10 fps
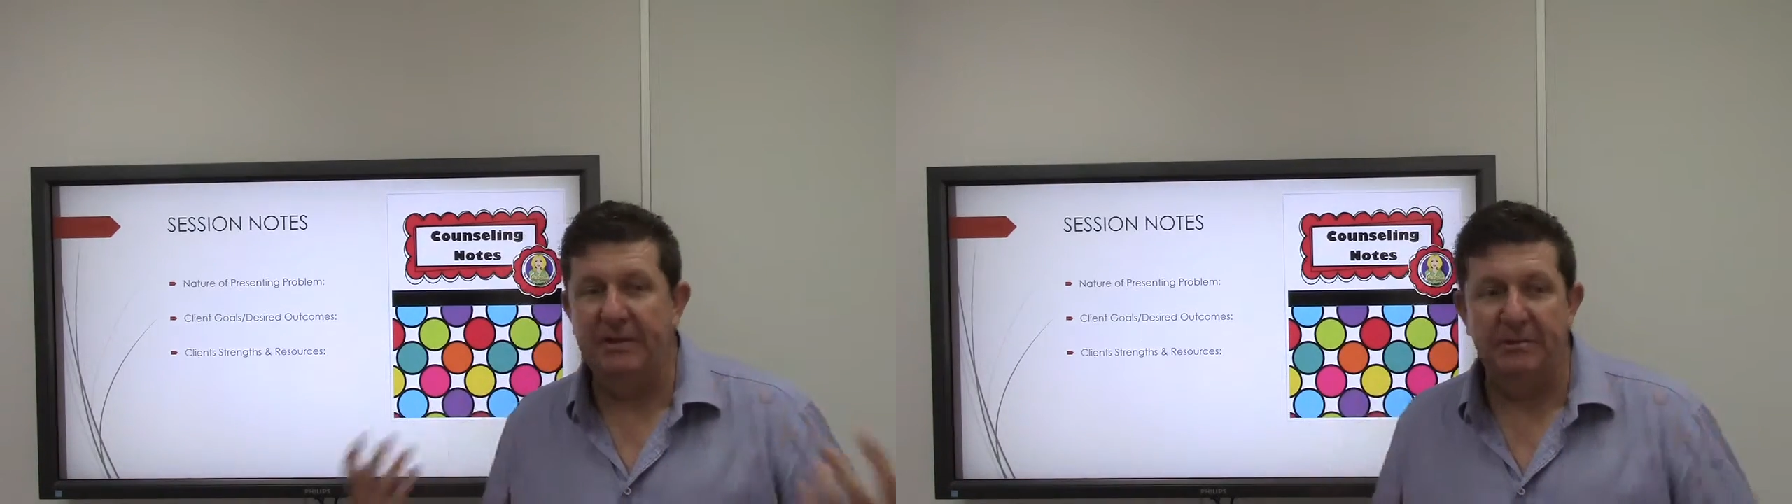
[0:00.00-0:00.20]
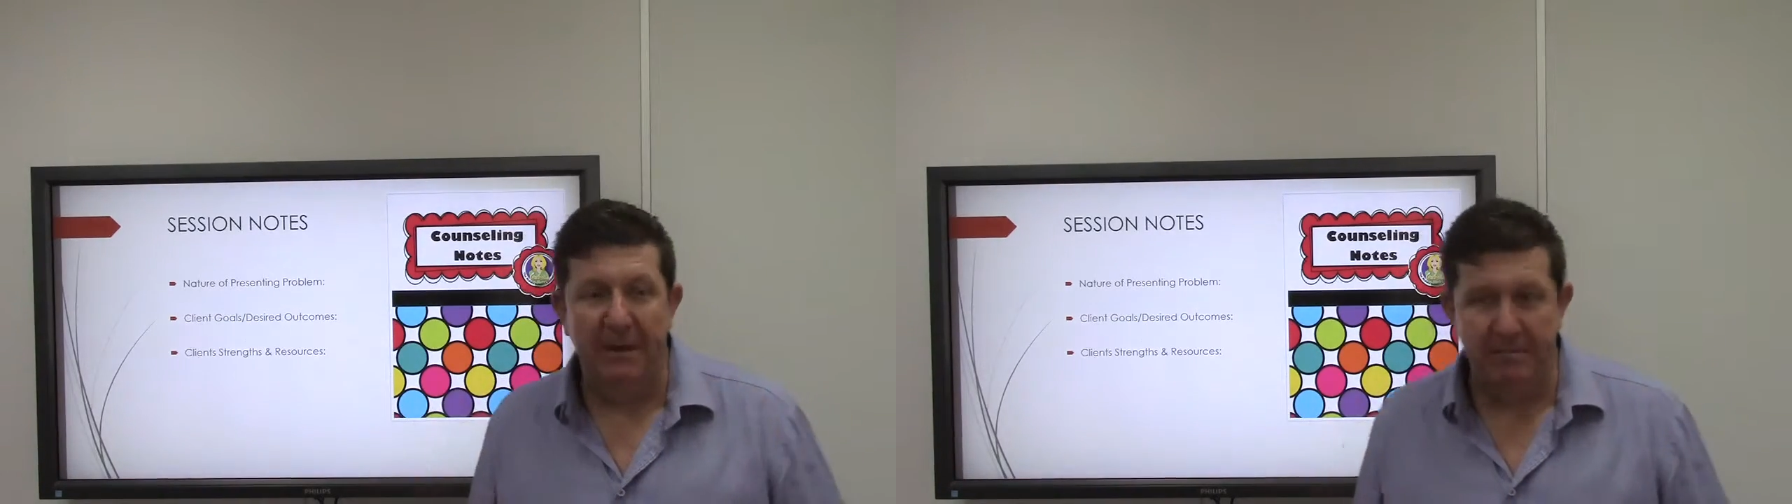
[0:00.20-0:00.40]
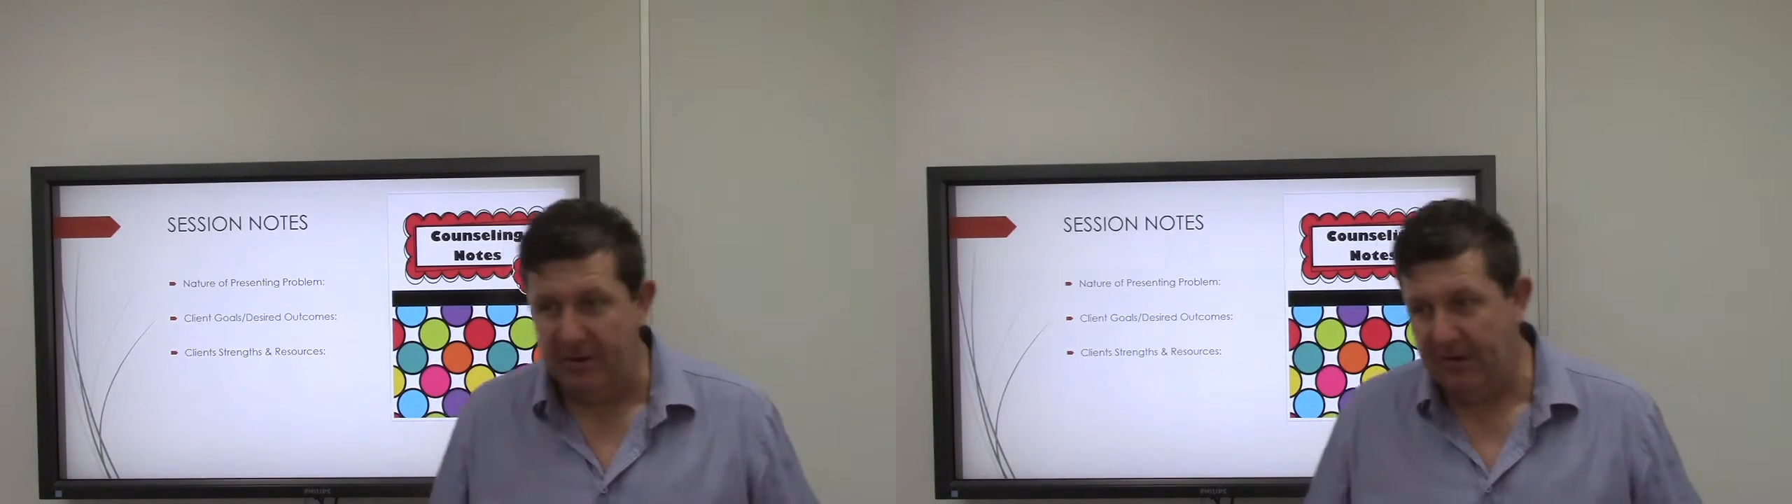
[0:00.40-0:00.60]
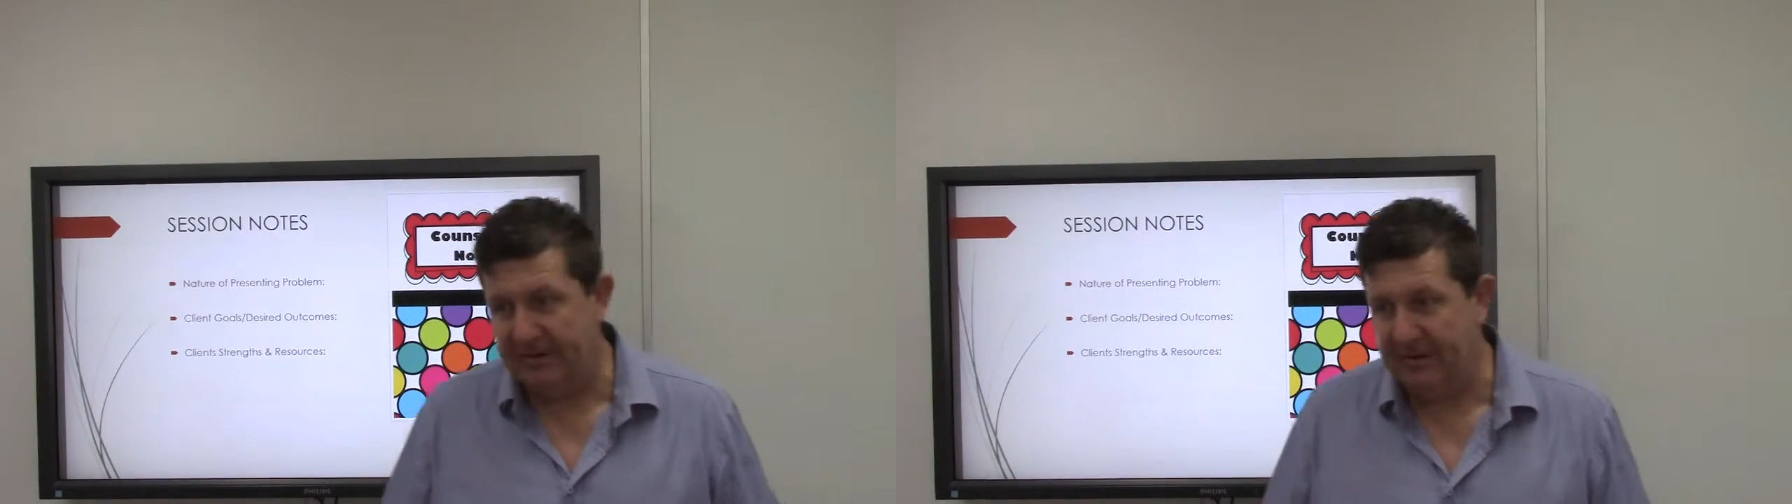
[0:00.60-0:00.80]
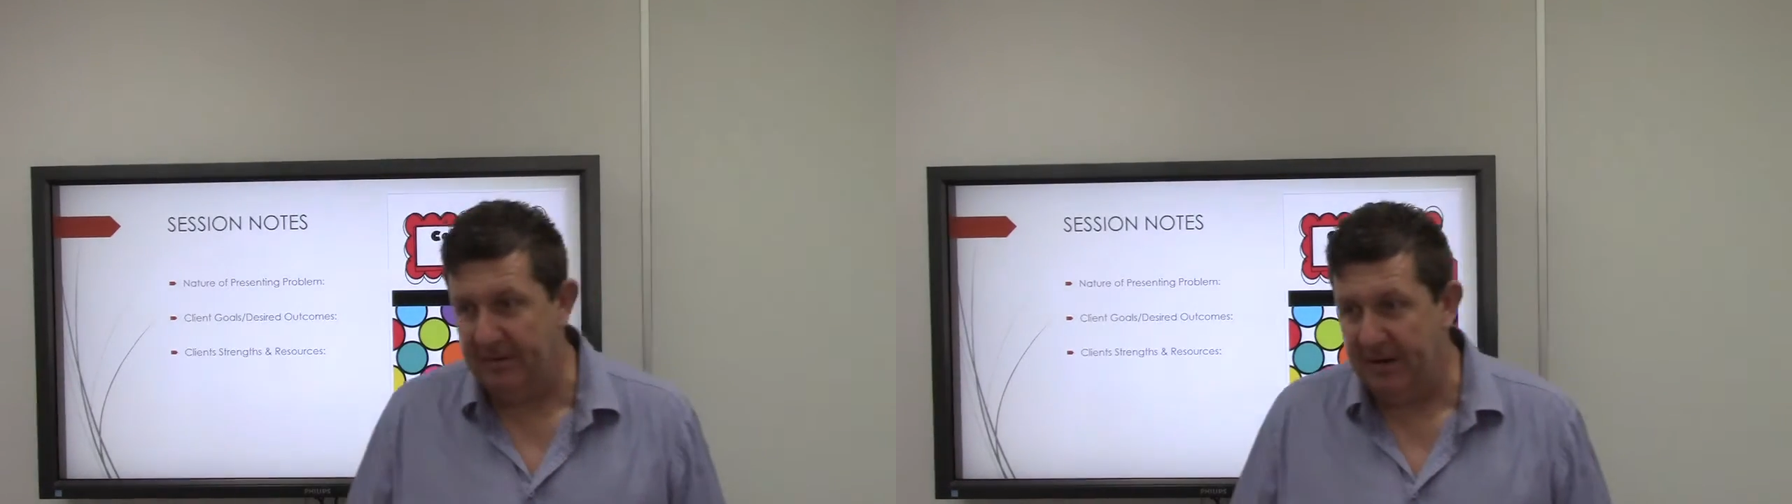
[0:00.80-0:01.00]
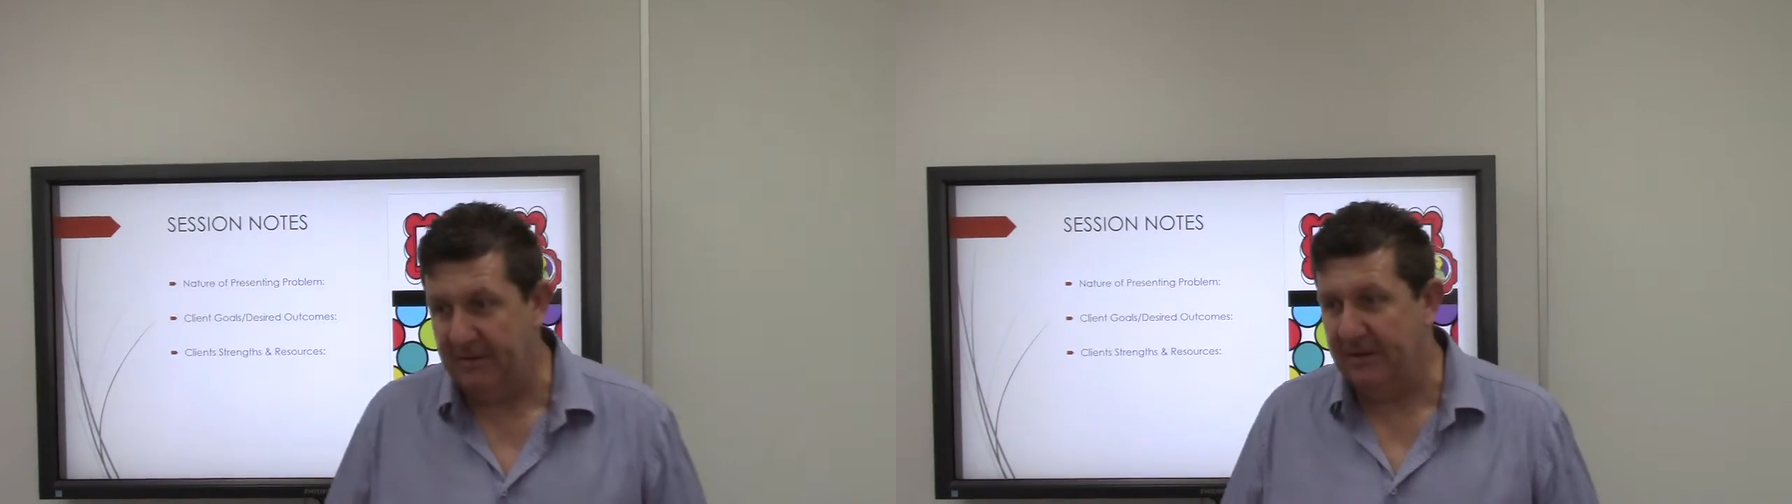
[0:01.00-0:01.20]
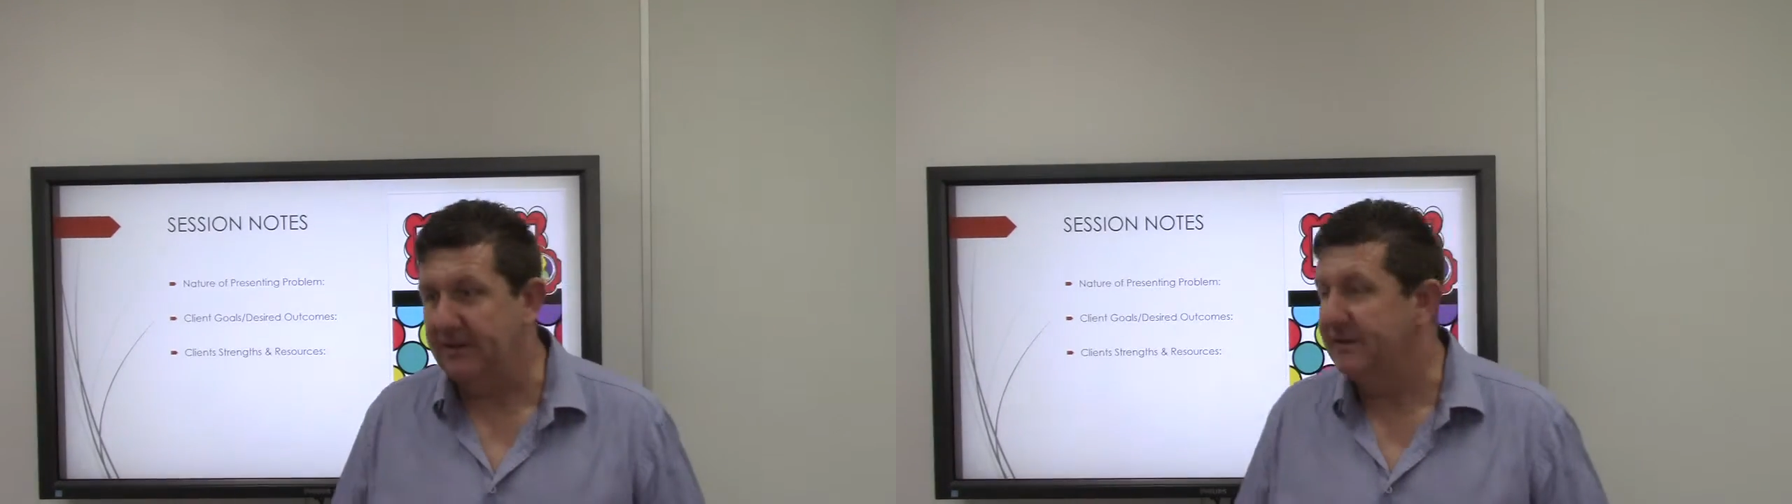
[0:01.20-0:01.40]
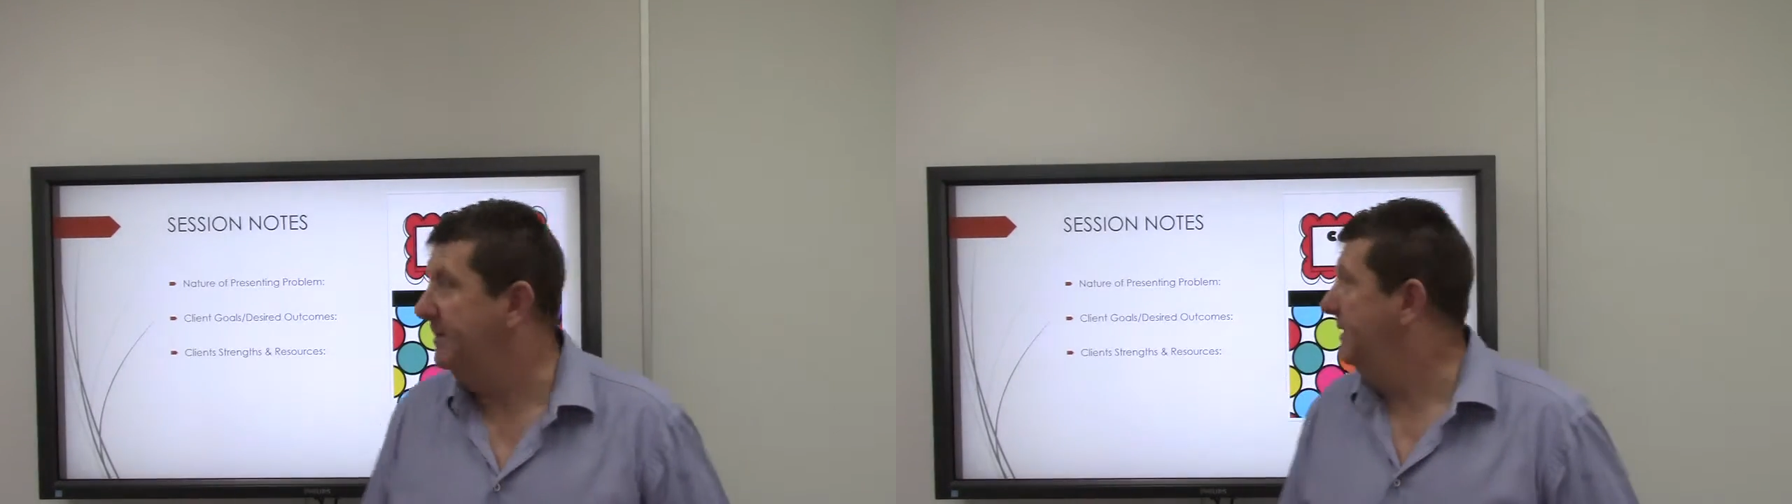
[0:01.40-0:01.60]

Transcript: to my parents about this.